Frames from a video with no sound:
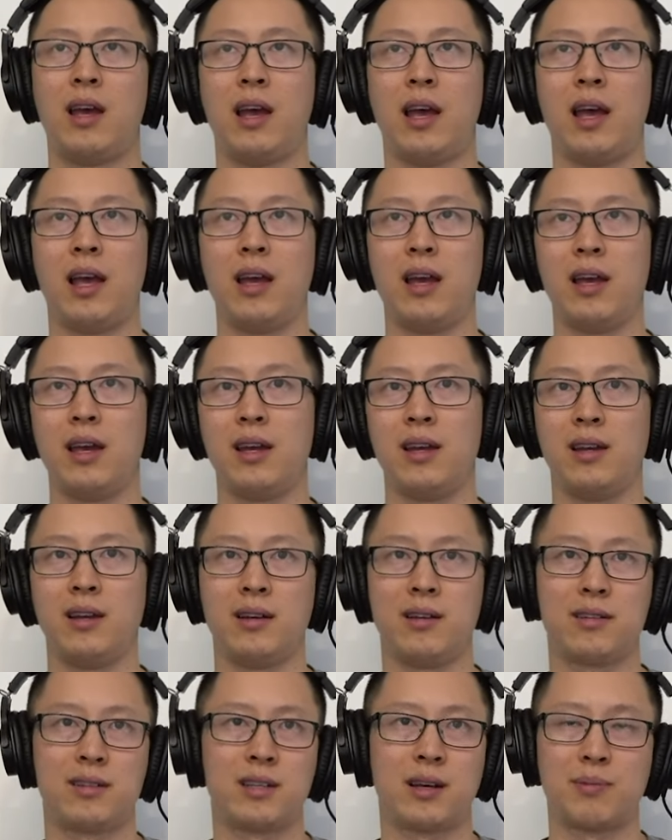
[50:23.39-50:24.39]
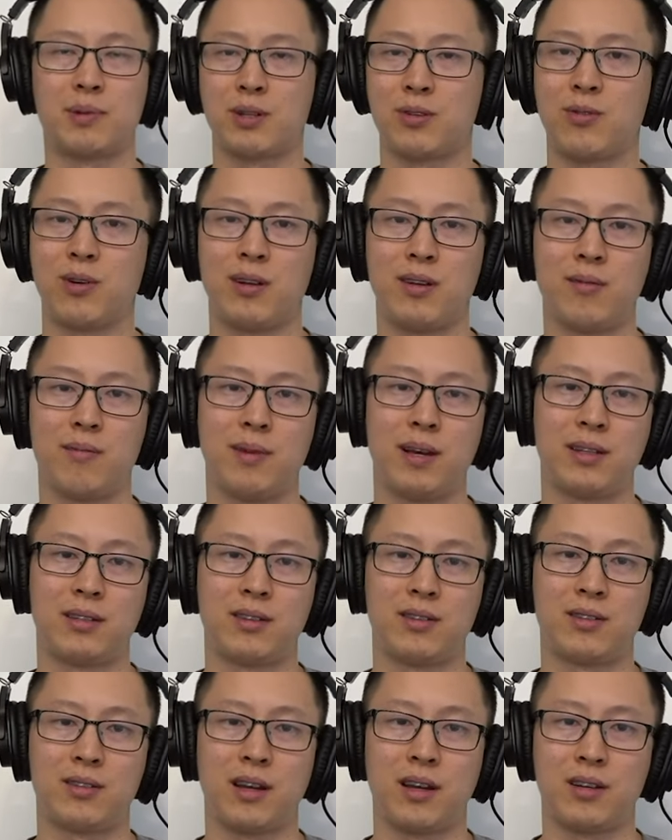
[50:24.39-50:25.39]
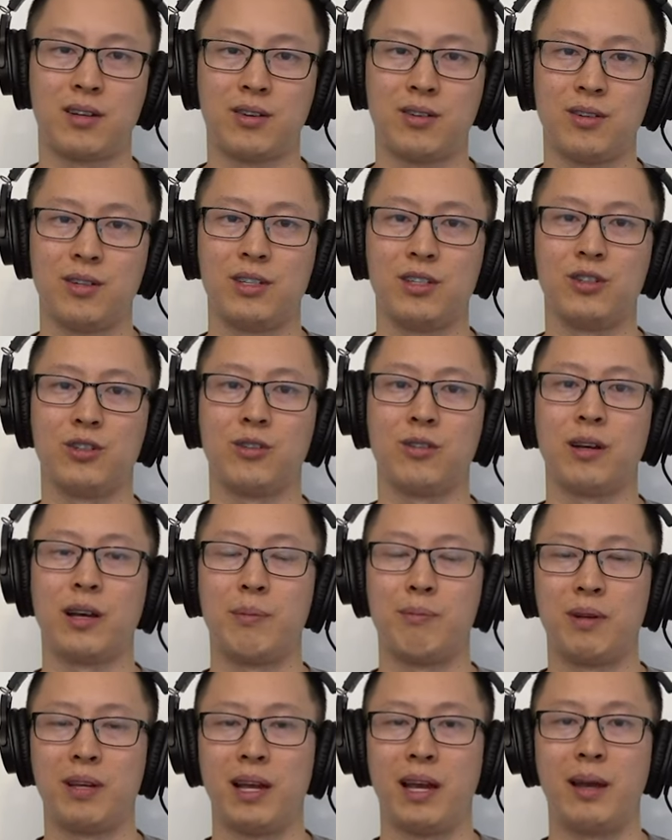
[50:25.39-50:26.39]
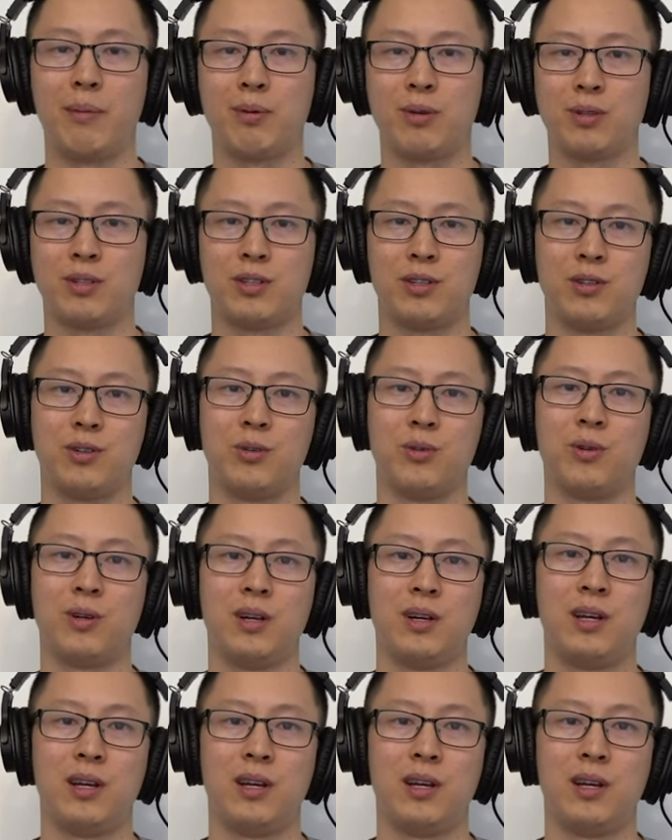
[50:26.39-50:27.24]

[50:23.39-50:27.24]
a subsequent mesocycle, you'll be able to